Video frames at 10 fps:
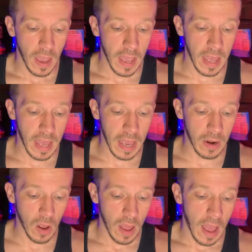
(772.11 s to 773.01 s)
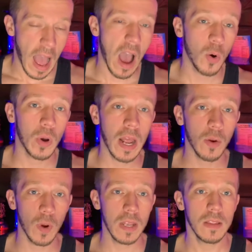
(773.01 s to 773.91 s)
And how would I
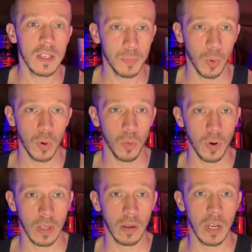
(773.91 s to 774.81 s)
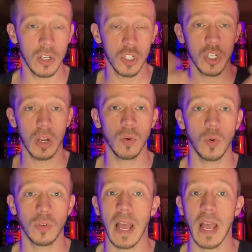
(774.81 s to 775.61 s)
rate this pre-workout in general?